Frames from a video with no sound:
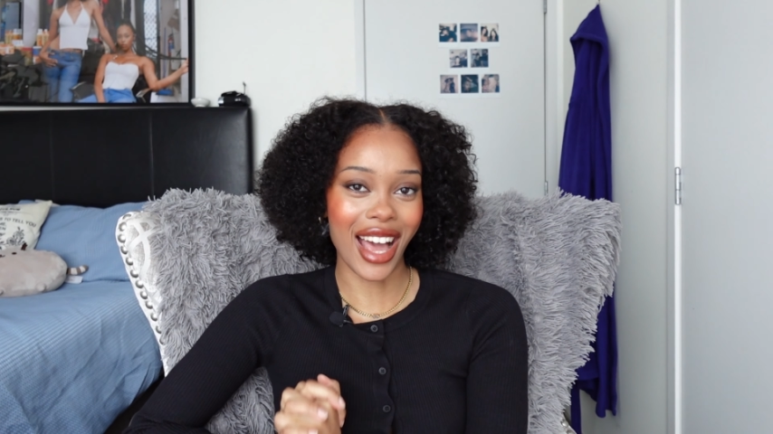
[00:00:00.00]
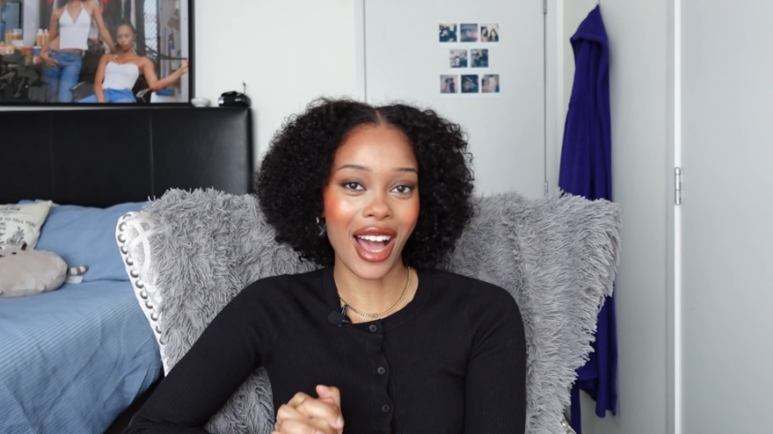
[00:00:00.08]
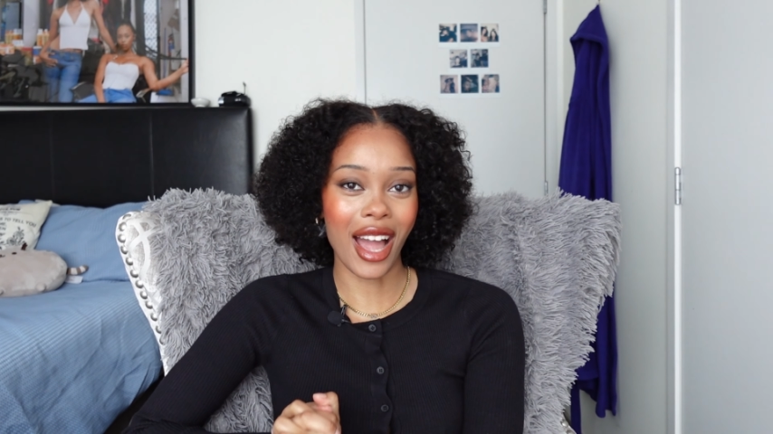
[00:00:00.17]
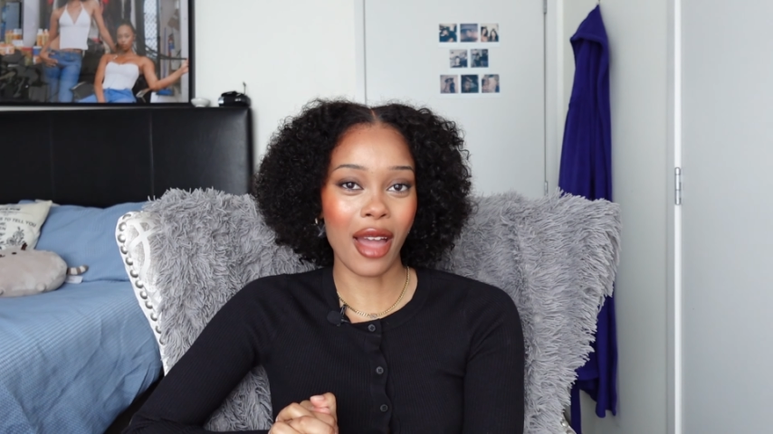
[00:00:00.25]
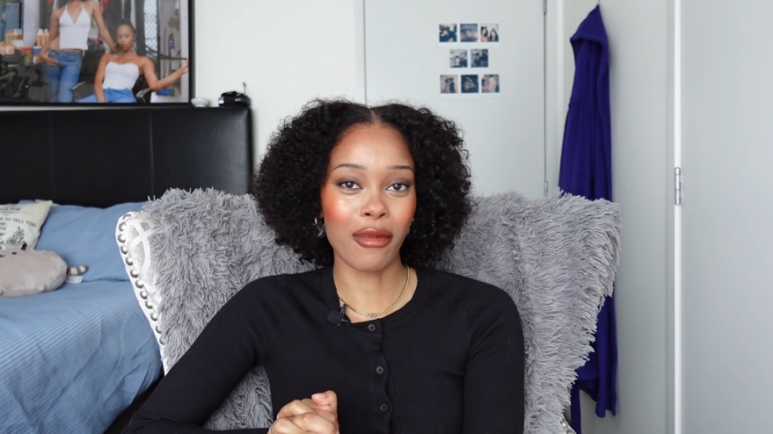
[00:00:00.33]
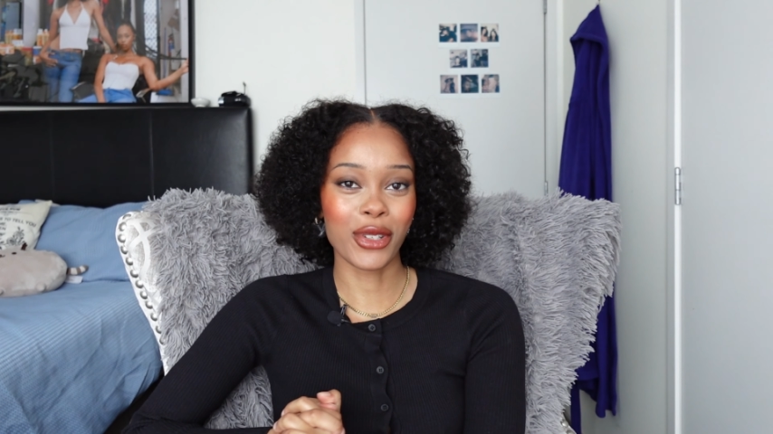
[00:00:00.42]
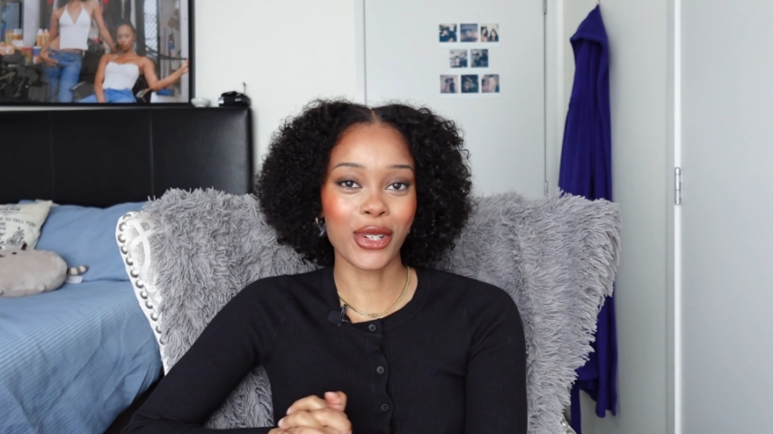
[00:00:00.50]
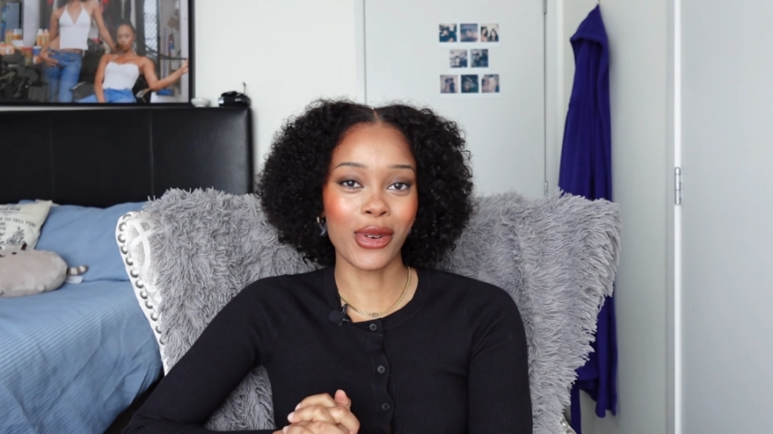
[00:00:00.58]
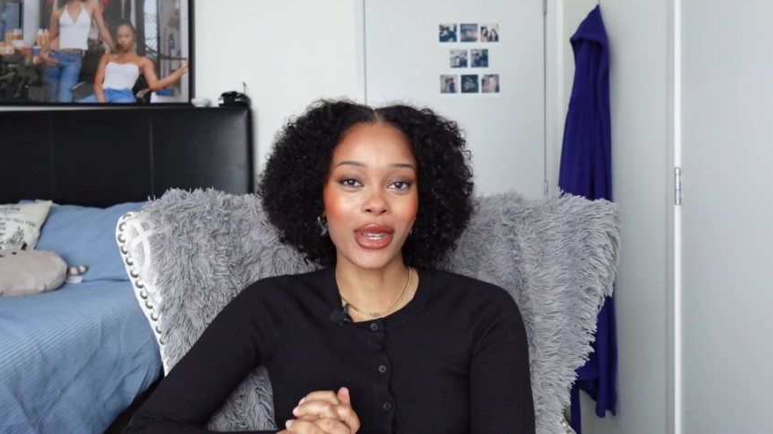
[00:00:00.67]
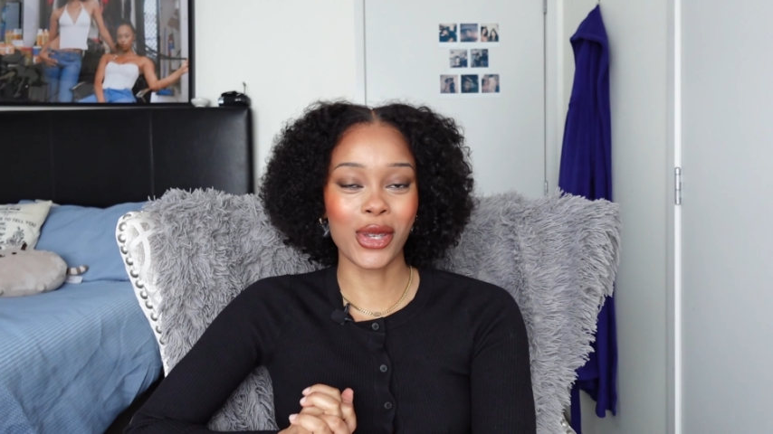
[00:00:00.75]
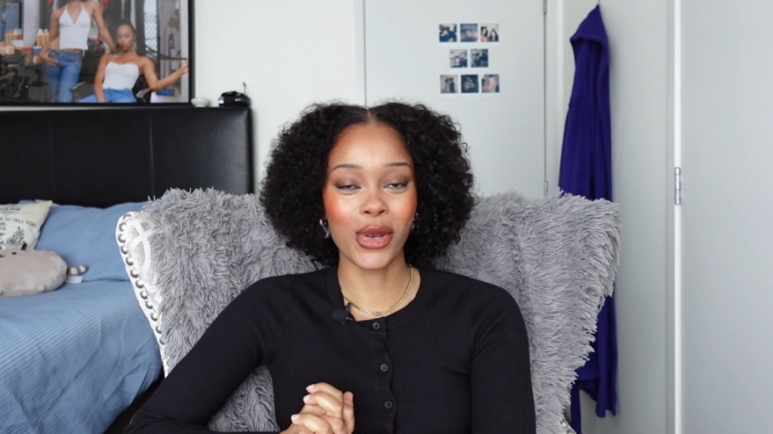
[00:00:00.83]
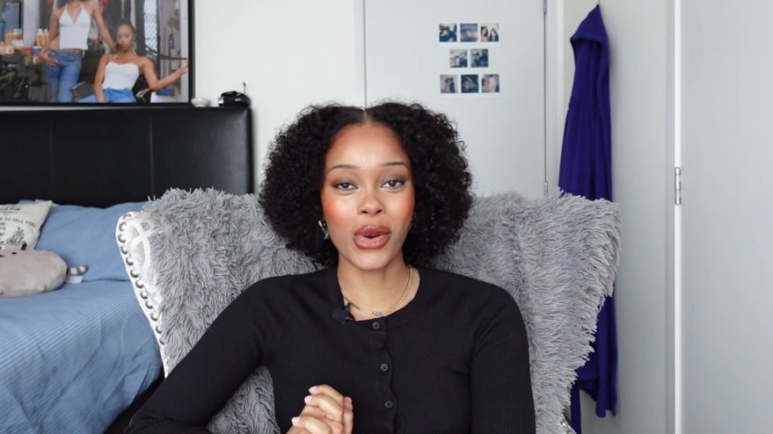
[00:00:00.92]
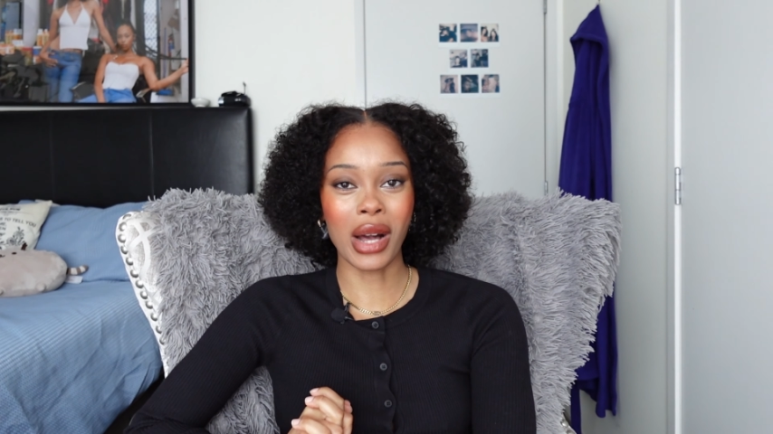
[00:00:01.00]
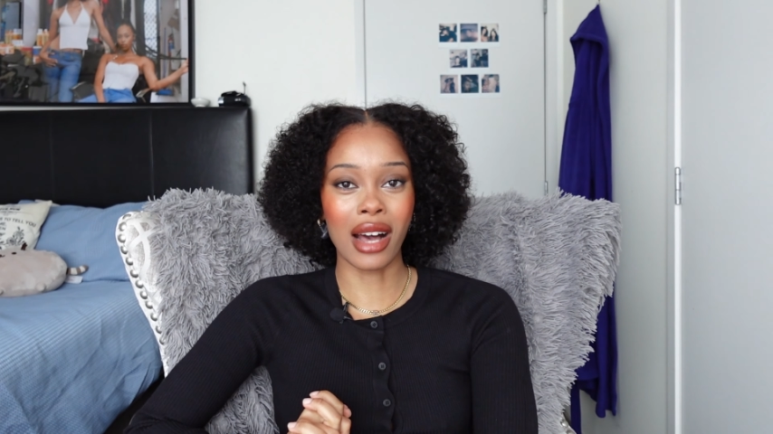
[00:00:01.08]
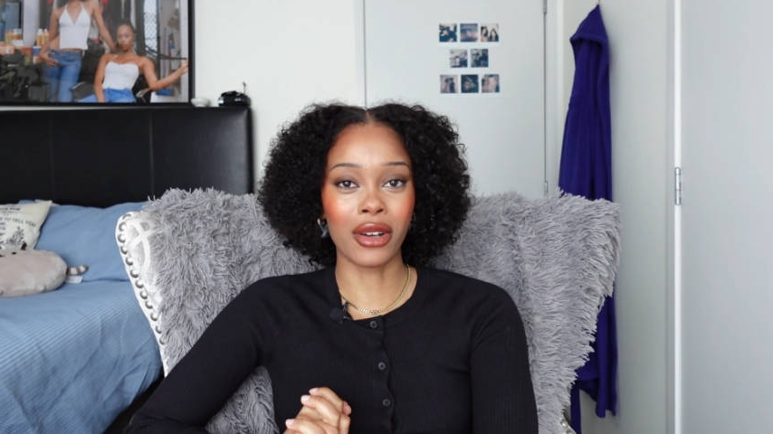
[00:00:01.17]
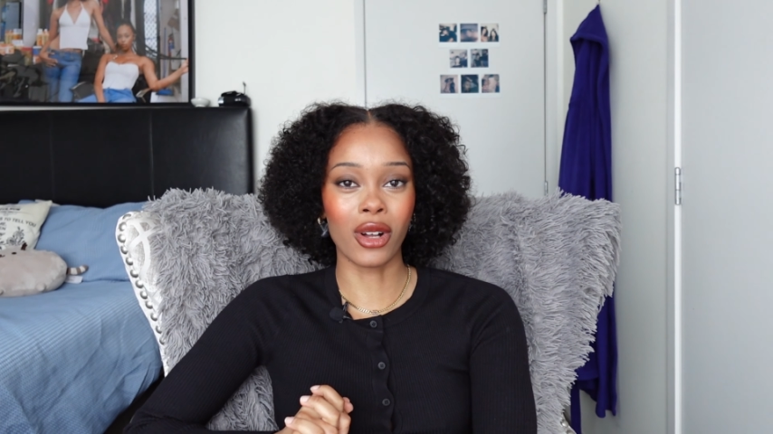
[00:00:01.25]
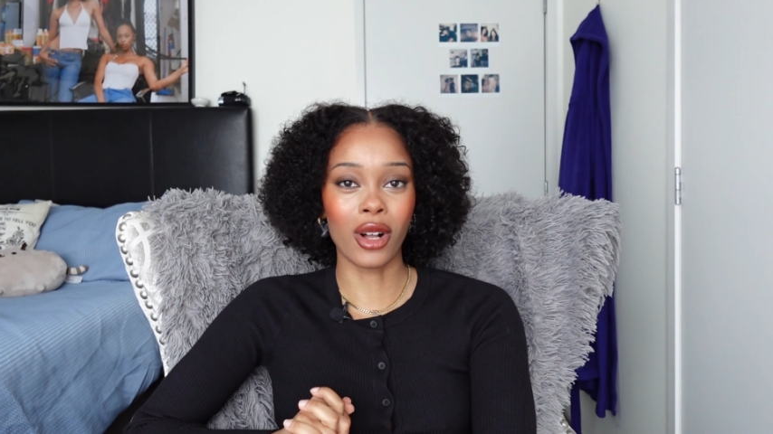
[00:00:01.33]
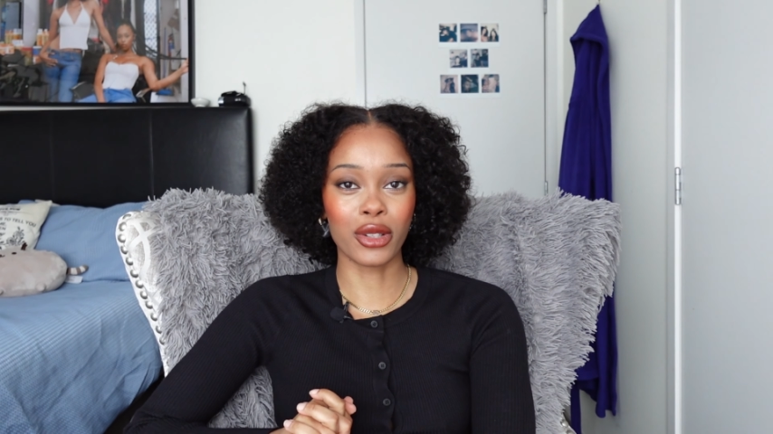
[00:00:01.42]
I am showing you how
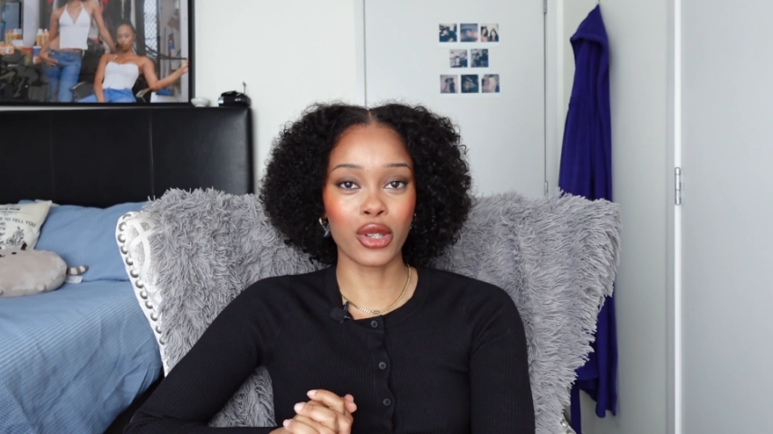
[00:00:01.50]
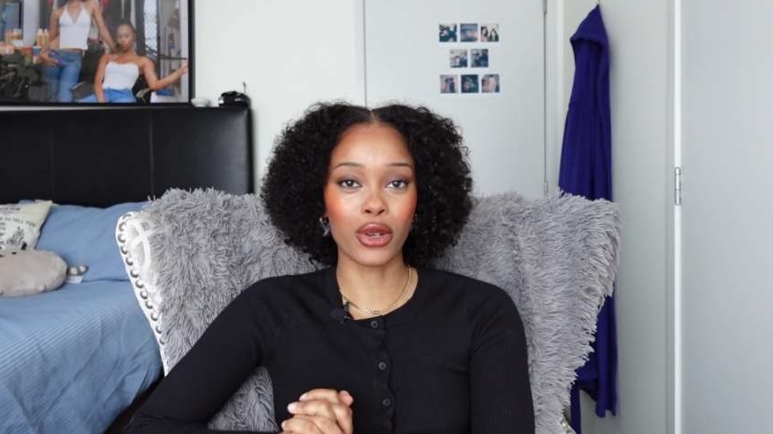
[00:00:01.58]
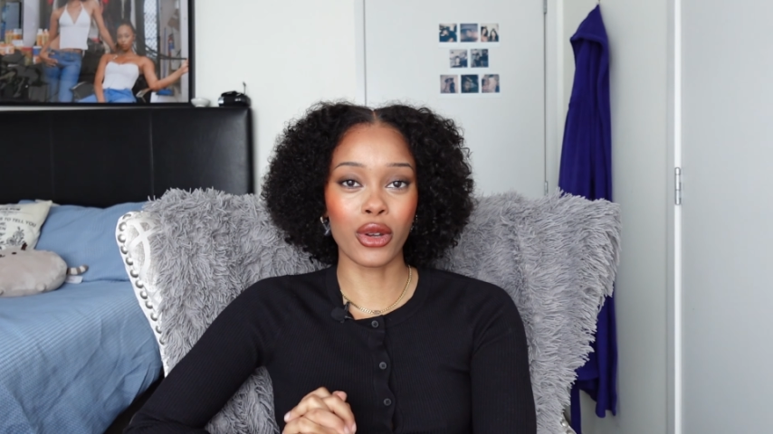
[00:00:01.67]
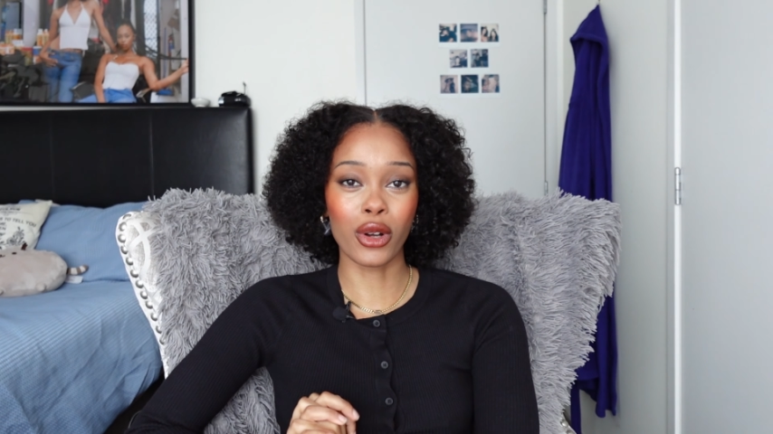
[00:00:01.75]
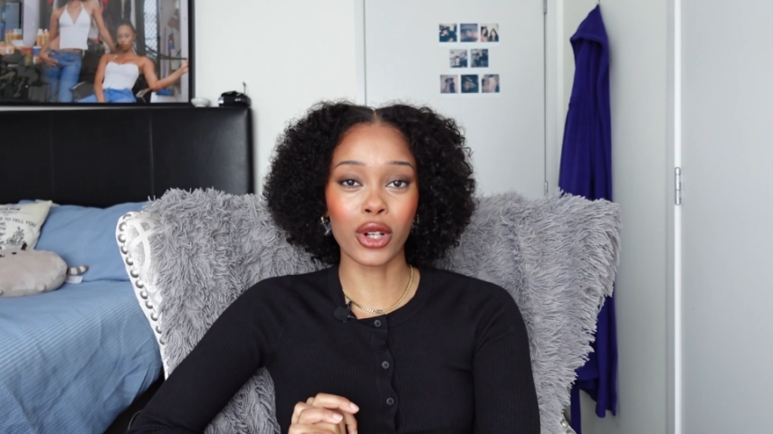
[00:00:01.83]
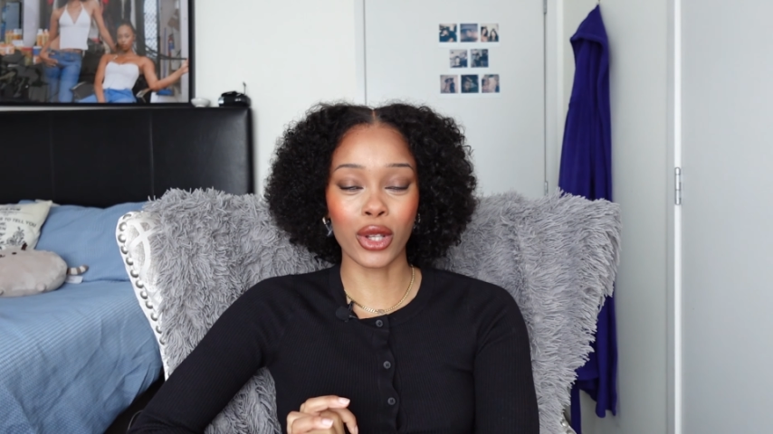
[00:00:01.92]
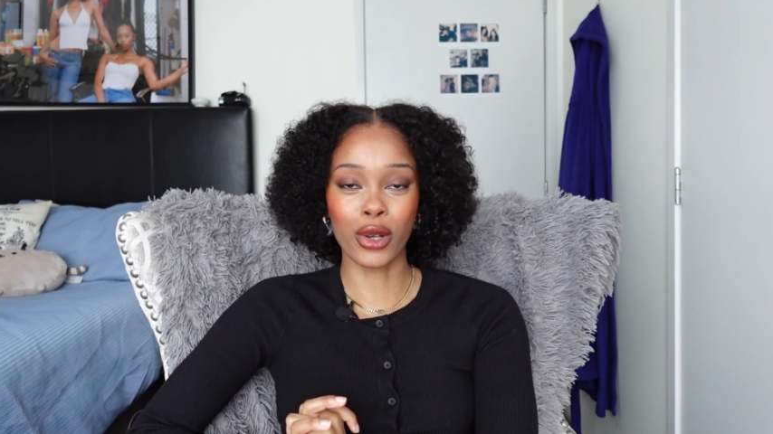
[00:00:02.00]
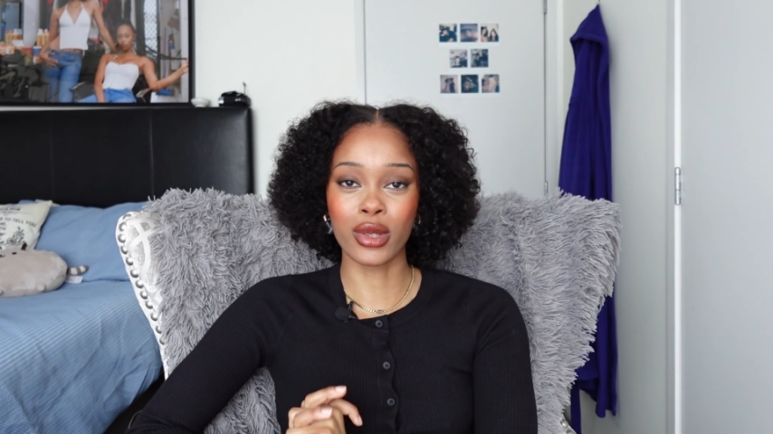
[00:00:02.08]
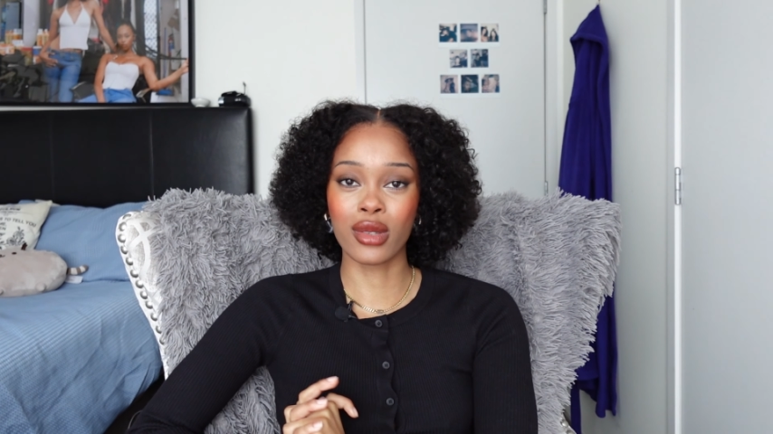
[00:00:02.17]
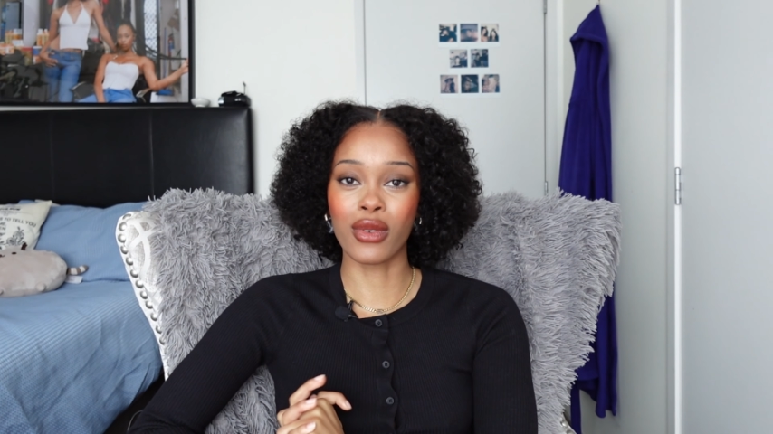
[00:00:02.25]
to alter your clothes